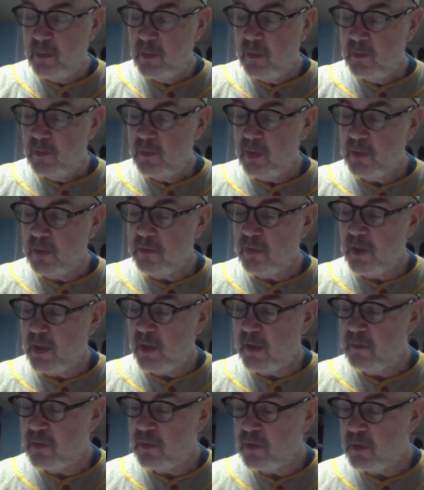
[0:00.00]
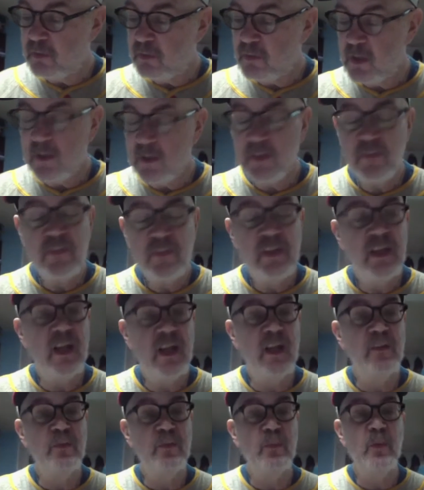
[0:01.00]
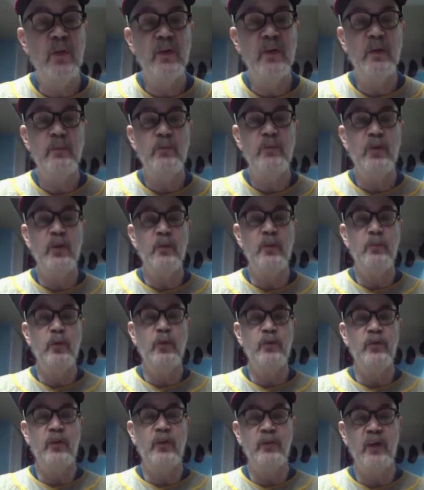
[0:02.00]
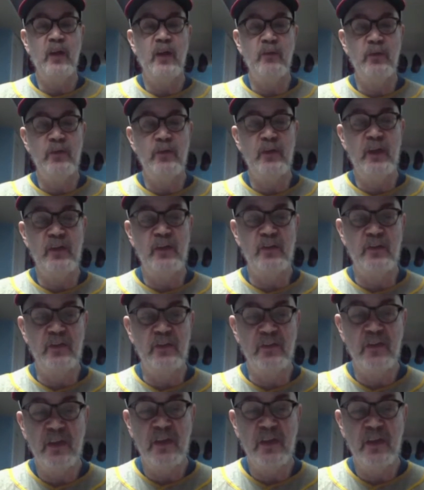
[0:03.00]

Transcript: Dr. Erin Corrales-Diaz, welcome to the Bookshelf Conversations.